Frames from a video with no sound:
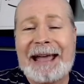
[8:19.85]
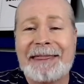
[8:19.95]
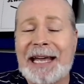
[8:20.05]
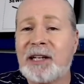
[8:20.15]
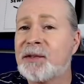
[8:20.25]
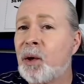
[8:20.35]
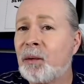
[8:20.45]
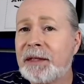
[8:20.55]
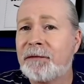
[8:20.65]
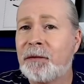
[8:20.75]
And that is
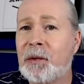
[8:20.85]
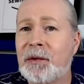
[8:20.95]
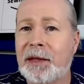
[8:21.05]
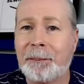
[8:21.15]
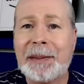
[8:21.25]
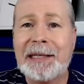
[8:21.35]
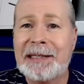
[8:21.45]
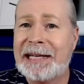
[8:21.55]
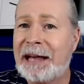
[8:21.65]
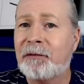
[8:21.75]
only for the
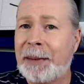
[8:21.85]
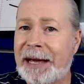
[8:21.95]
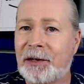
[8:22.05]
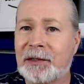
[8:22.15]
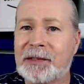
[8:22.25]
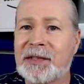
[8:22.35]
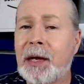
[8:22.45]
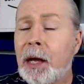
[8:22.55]
PDF patterns.